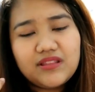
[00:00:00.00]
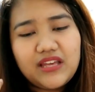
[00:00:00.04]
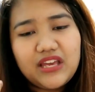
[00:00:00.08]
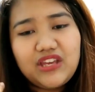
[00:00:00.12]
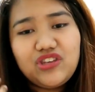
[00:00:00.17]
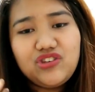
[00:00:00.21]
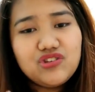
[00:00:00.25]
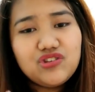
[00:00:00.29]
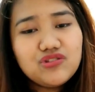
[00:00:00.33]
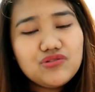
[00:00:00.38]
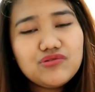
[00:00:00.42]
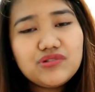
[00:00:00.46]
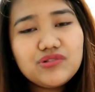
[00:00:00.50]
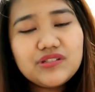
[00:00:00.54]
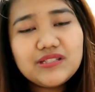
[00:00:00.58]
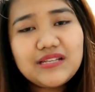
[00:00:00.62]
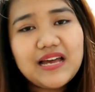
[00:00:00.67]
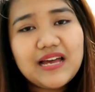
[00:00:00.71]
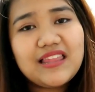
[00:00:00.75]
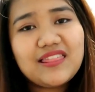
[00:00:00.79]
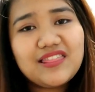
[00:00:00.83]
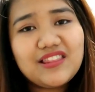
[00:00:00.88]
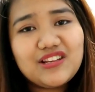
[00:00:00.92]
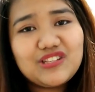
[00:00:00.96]
they use
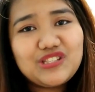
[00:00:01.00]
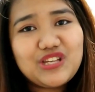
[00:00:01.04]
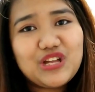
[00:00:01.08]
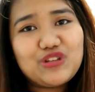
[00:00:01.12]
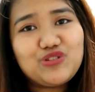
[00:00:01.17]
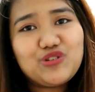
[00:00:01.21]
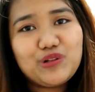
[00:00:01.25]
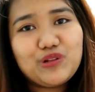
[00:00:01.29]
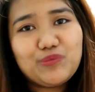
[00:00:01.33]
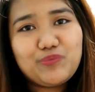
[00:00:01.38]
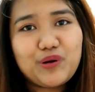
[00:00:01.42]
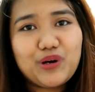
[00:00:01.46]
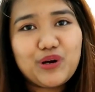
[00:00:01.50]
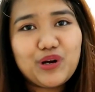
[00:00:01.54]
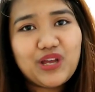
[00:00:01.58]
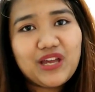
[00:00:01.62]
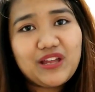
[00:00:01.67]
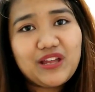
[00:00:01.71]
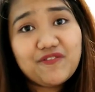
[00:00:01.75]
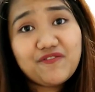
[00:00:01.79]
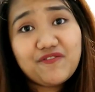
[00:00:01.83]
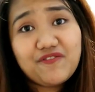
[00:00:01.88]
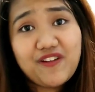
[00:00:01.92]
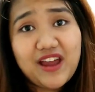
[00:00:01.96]
at the Central Perk
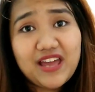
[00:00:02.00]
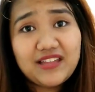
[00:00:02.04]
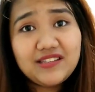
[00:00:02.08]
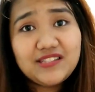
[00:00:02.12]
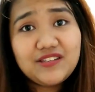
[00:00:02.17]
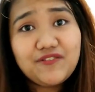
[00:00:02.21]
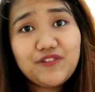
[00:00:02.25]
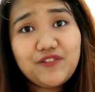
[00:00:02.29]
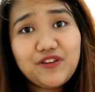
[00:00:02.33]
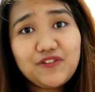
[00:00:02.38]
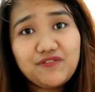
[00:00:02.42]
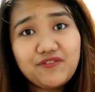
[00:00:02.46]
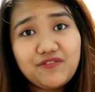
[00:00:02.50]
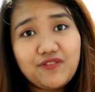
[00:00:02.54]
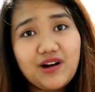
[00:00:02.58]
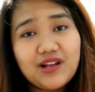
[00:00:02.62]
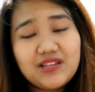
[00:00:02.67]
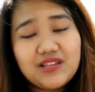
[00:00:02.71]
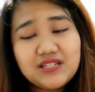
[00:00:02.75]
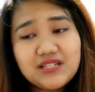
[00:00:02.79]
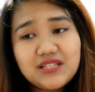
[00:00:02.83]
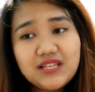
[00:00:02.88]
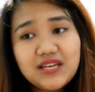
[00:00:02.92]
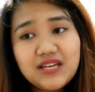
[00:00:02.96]
in Friends, if you've
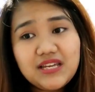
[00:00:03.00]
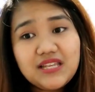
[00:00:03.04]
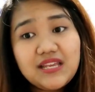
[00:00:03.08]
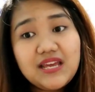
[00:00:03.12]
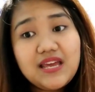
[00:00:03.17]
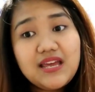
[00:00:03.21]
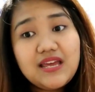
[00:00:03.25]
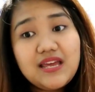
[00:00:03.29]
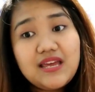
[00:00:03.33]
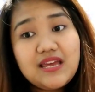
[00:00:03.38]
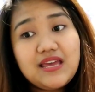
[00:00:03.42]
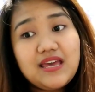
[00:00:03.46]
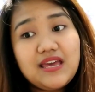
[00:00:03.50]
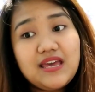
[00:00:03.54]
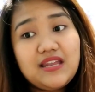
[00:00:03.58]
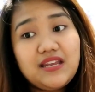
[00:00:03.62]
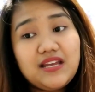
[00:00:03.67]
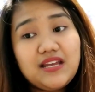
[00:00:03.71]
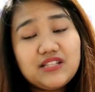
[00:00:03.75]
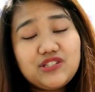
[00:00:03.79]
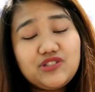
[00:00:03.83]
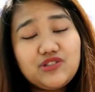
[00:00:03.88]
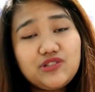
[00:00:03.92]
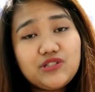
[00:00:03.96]
watched it.
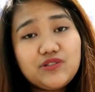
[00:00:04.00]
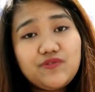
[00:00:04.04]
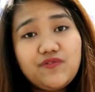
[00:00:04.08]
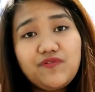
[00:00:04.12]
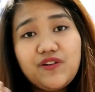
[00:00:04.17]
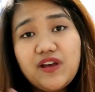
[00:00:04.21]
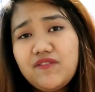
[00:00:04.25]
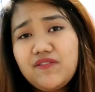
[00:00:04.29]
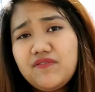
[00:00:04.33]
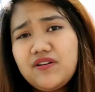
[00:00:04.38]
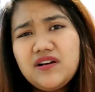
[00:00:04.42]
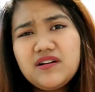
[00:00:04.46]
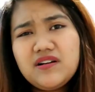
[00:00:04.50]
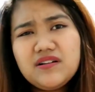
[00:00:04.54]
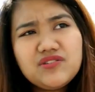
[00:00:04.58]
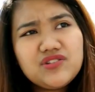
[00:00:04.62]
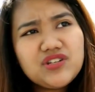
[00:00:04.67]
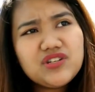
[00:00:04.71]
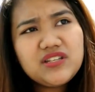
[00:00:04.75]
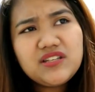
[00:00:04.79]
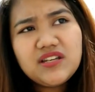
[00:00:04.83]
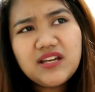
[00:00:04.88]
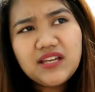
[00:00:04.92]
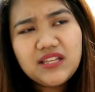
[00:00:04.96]
And it's just five
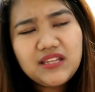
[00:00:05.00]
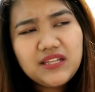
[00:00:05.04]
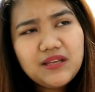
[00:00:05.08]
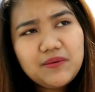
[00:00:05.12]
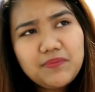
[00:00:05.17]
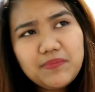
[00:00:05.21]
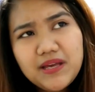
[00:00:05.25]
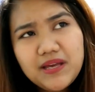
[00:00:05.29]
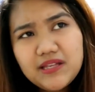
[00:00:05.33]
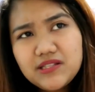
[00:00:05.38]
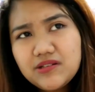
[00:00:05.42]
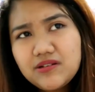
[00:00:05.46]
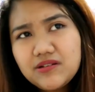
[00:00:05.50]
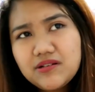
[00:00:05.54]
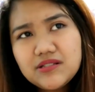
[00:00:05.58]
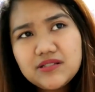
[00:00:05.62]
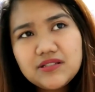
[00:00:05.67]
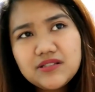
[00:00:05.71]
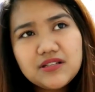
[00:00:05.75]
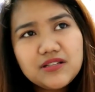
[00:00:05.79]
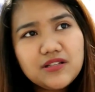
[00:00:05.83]
hundred ninety pesos.